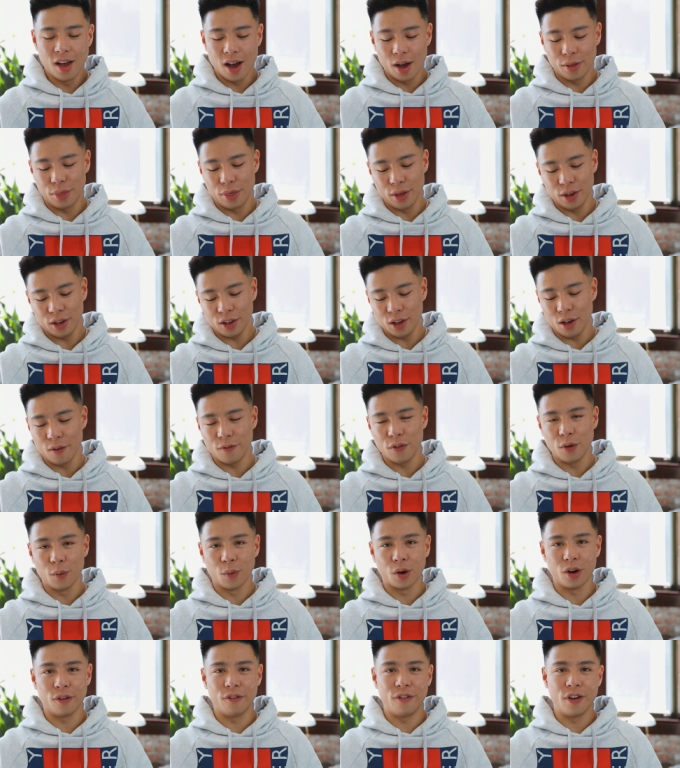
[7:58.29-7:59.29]
I think if you
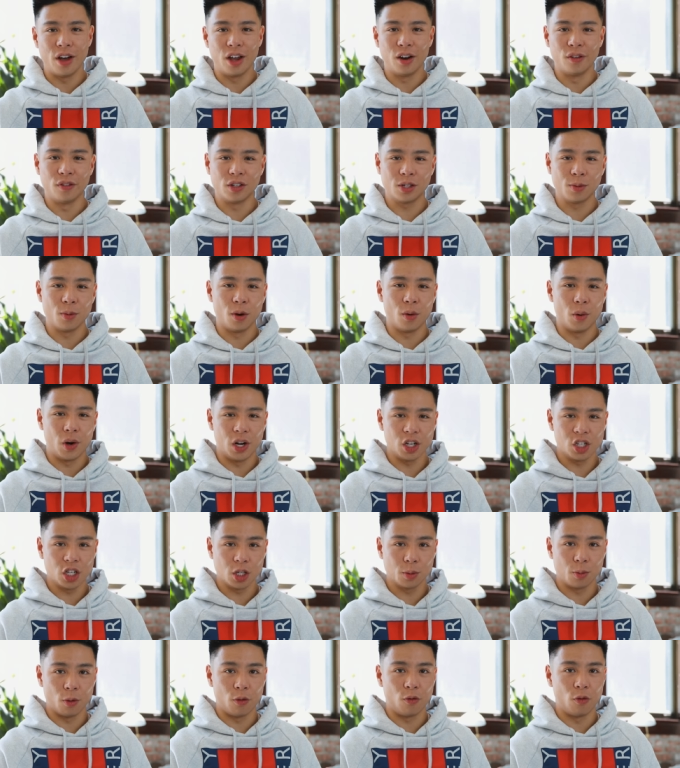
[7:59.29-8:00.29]
weren't a fan of
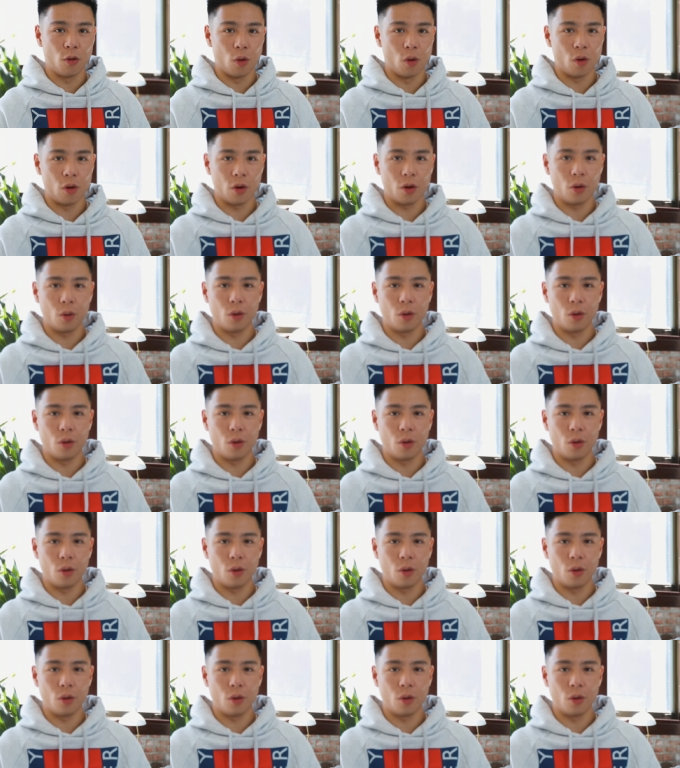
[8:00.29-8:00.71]
smartwatches before